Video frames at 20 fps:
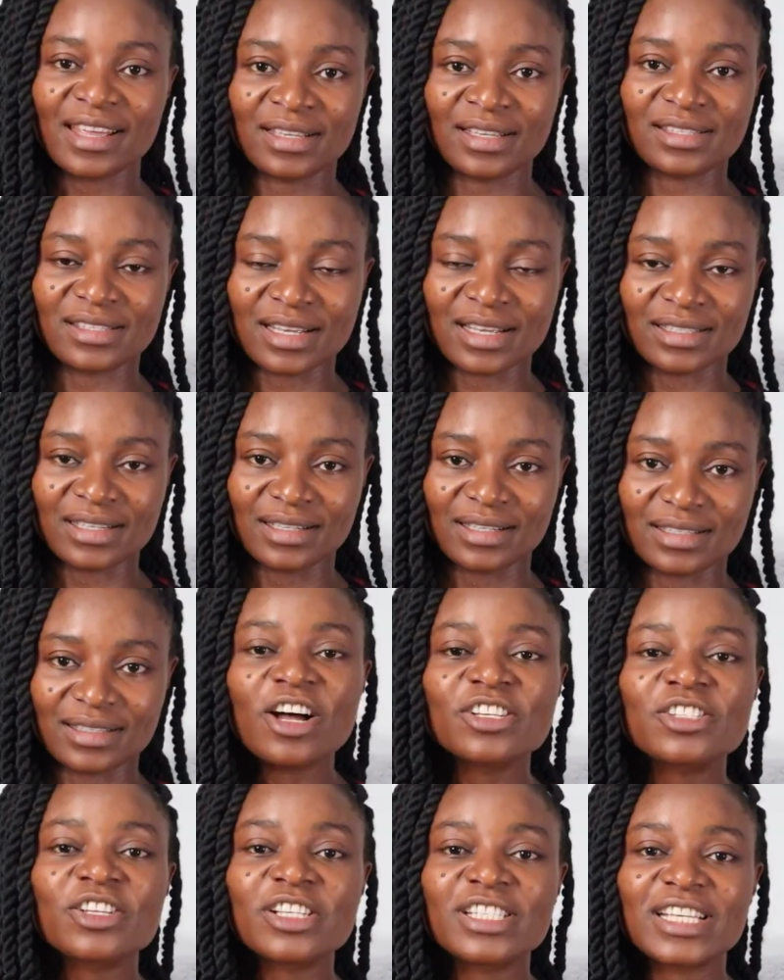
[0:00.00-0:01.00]
get started.
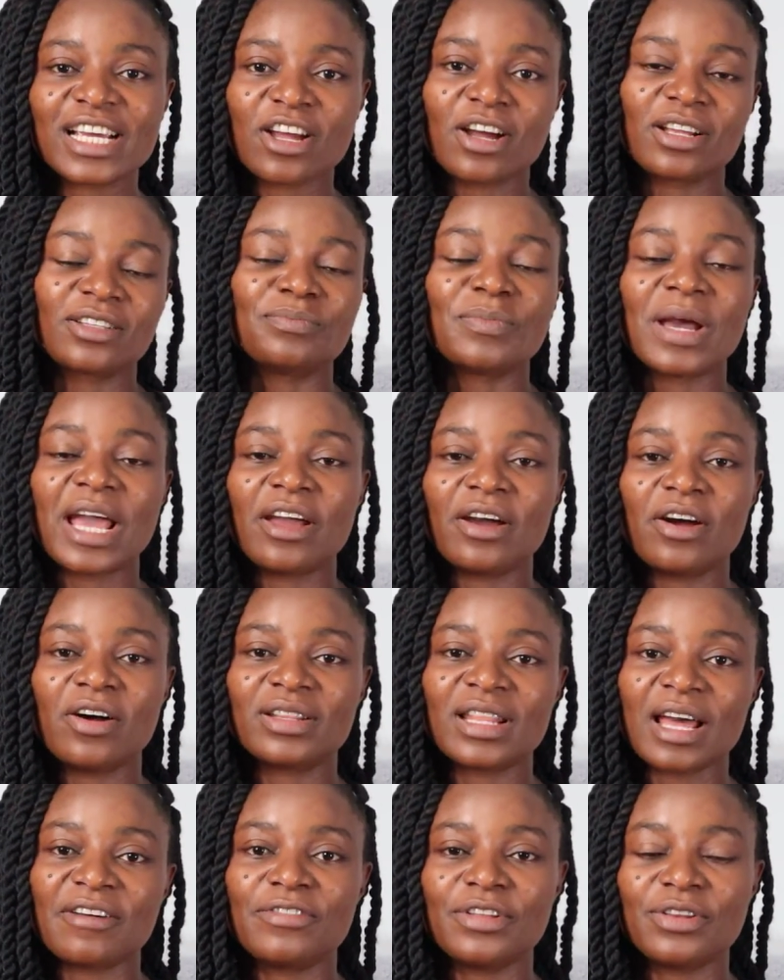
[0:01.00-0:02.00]
Also check out my
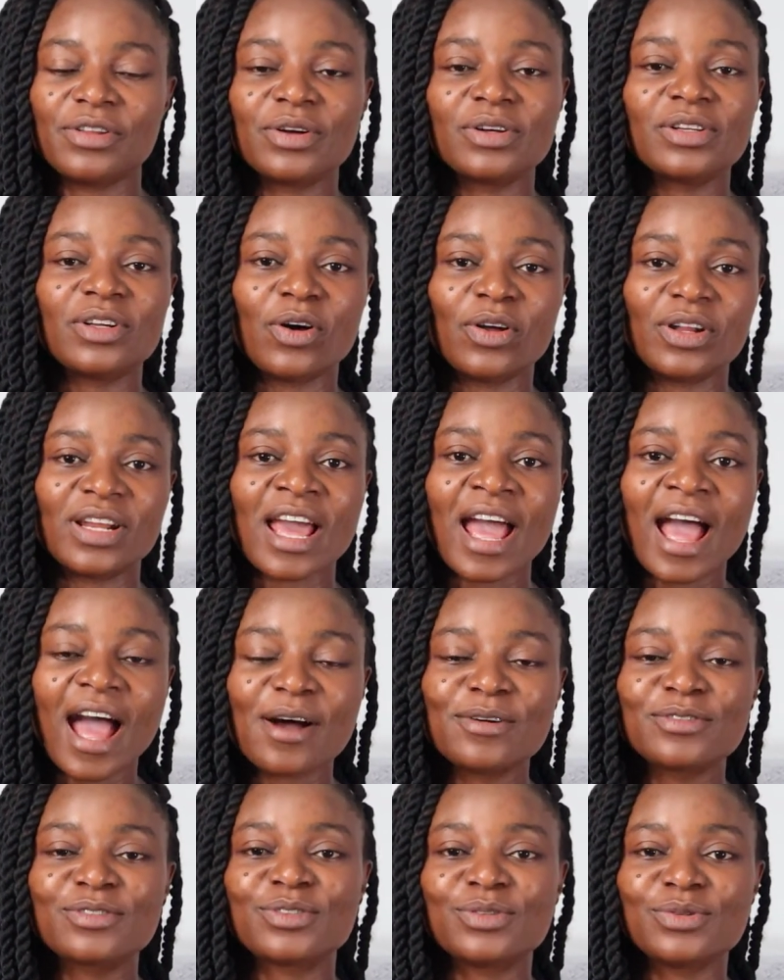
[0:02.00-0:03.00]
other video on
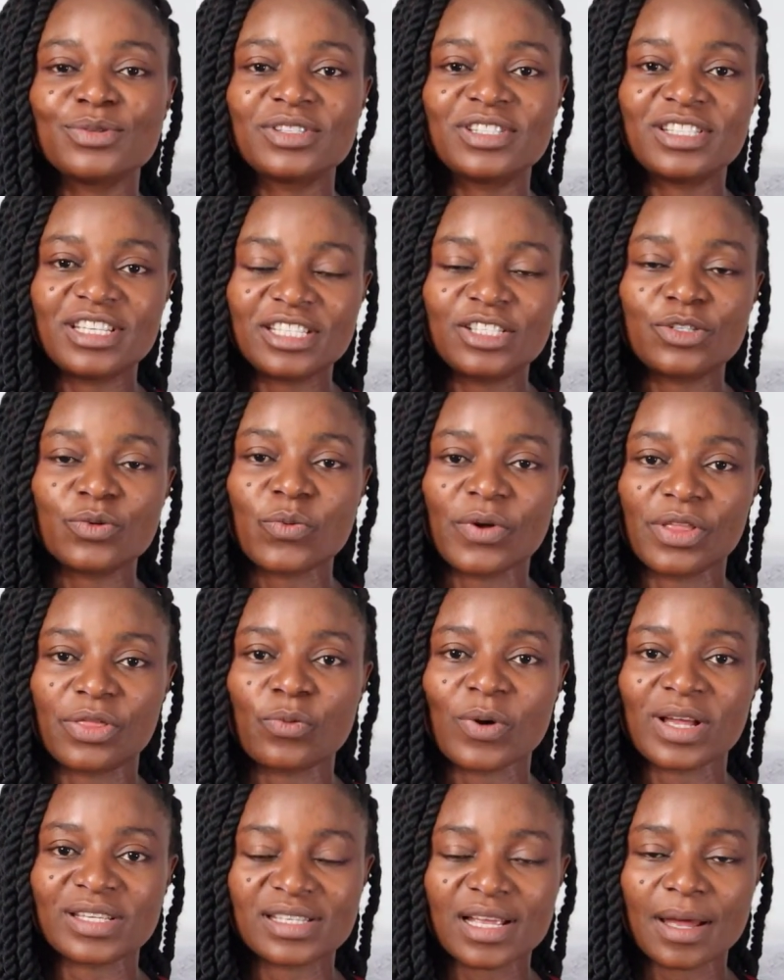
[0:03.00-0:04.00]
how to teach with
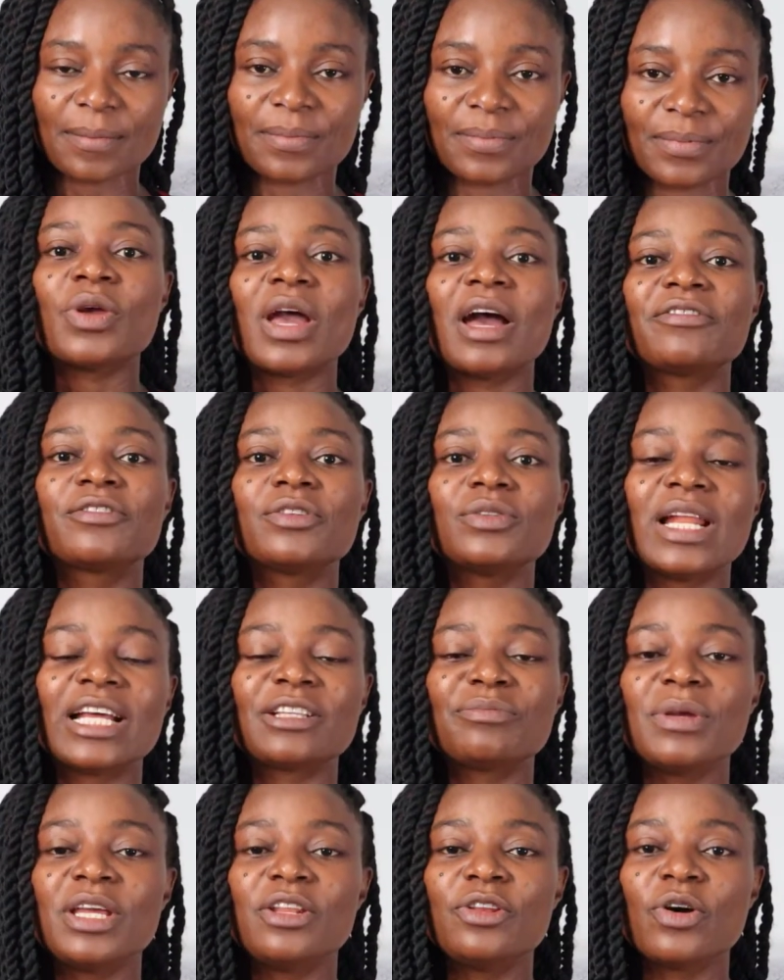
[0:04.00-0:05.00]
WhatsApp. You have to
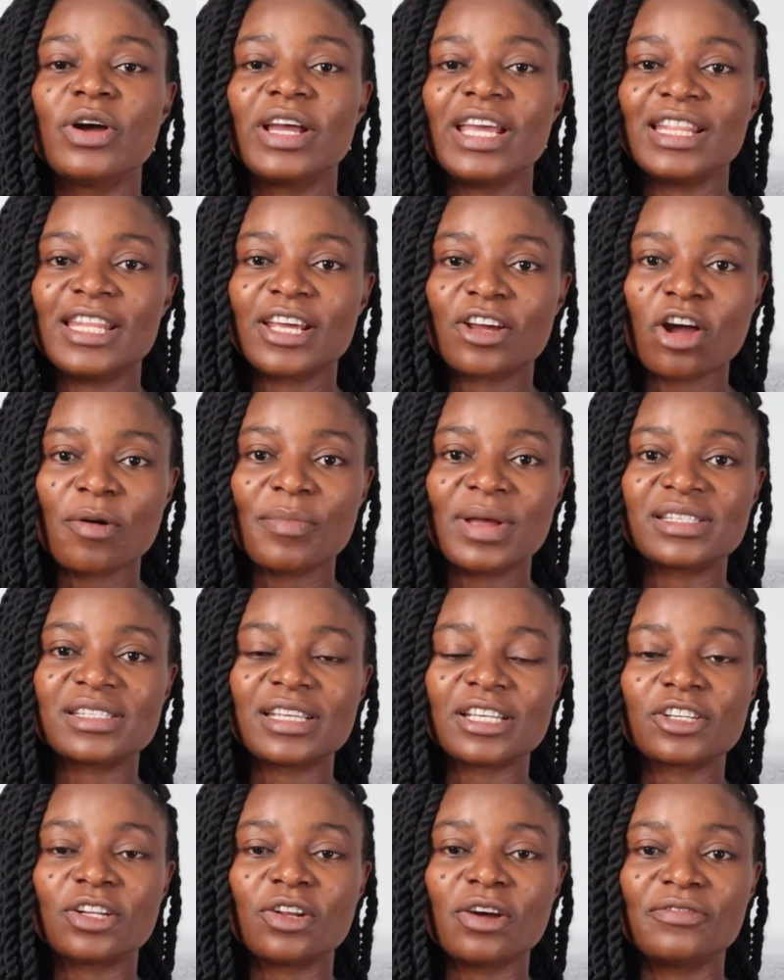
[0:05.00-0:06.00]
let me know in the comment
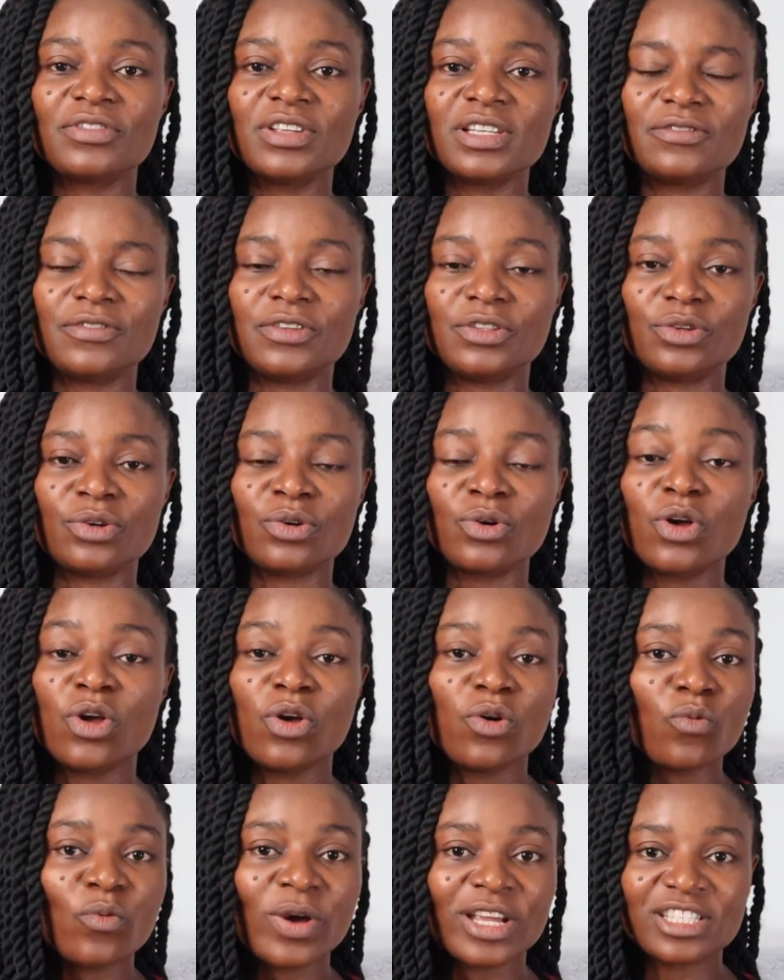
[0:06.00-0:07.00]
section of this video
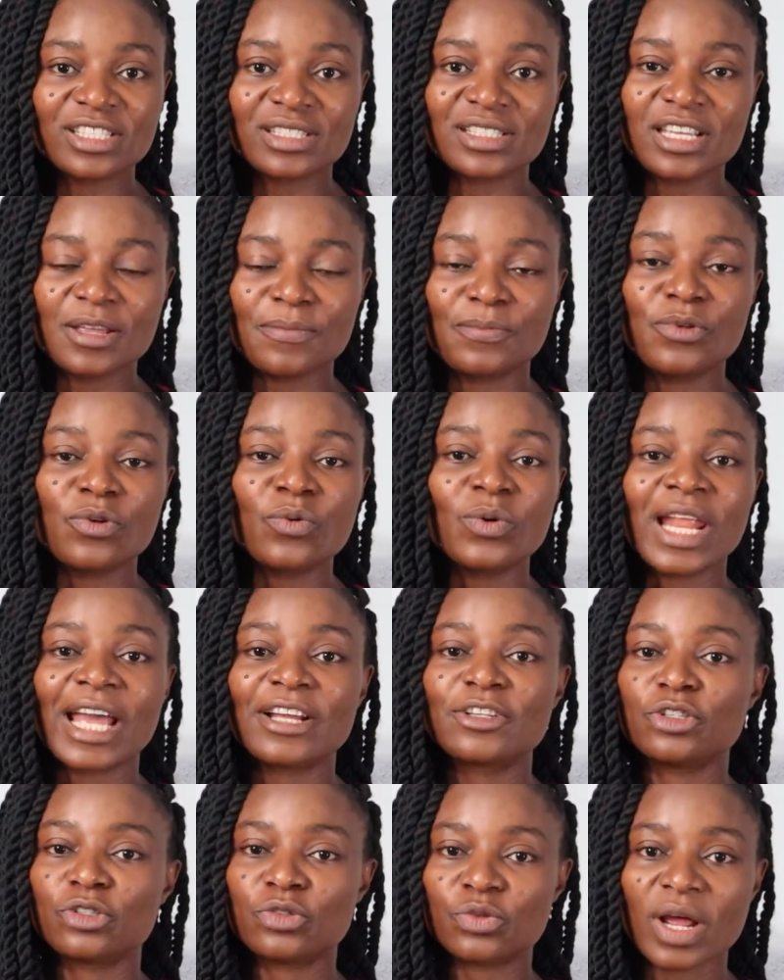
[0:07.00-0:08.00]
which tip you would
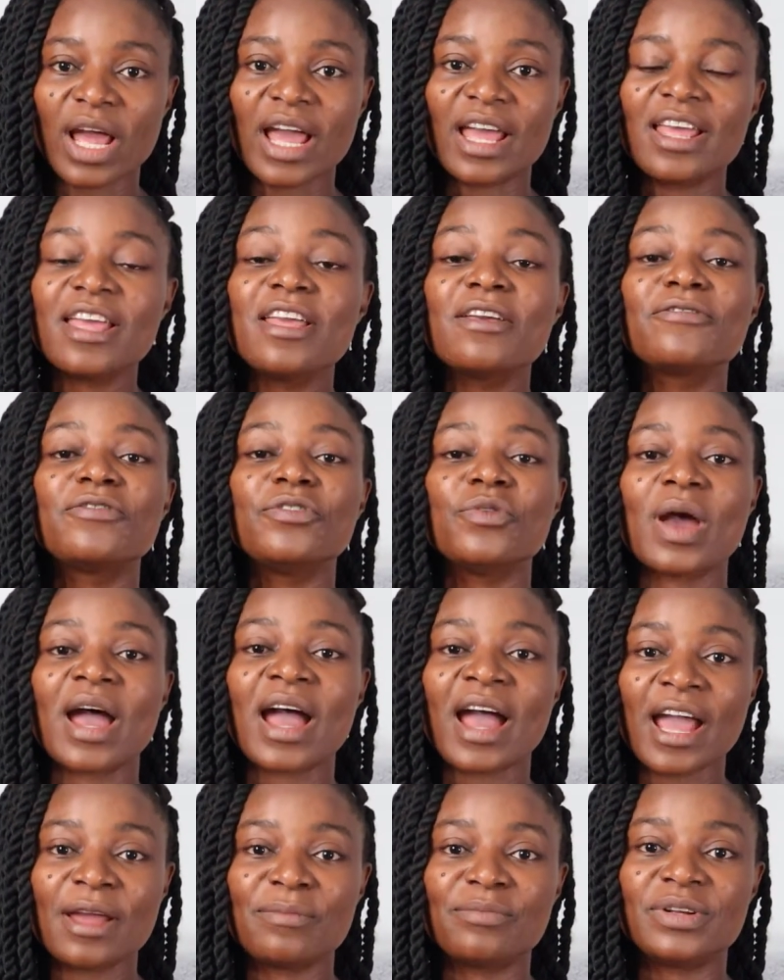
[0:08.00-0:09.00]
like to try if you
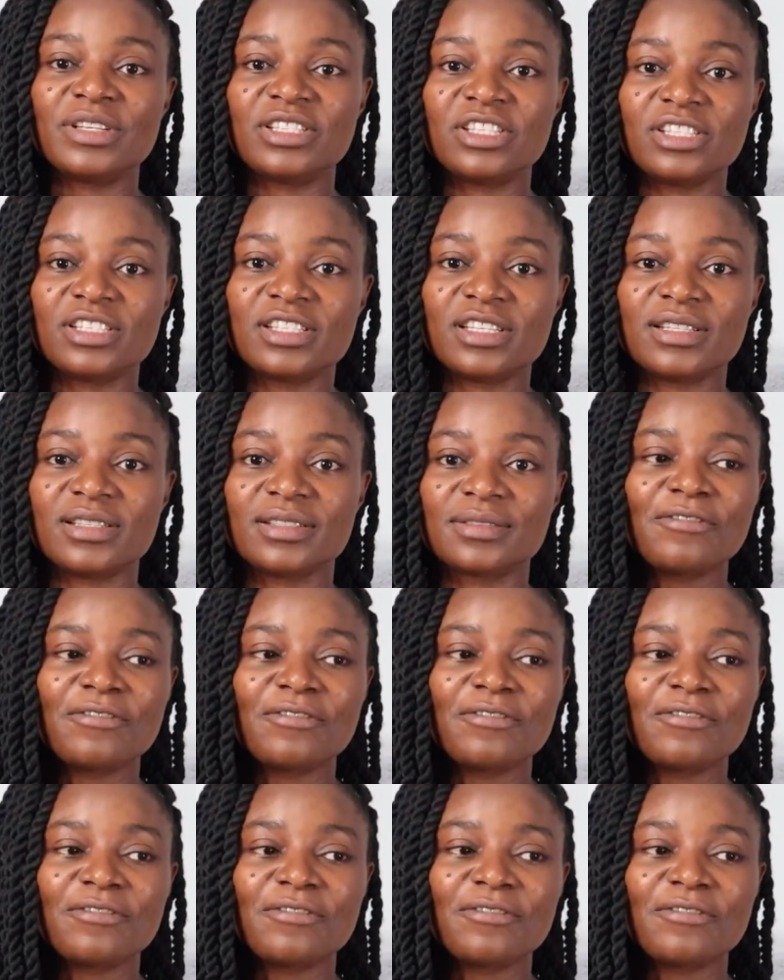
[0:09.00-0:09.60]
are hybrid teaching.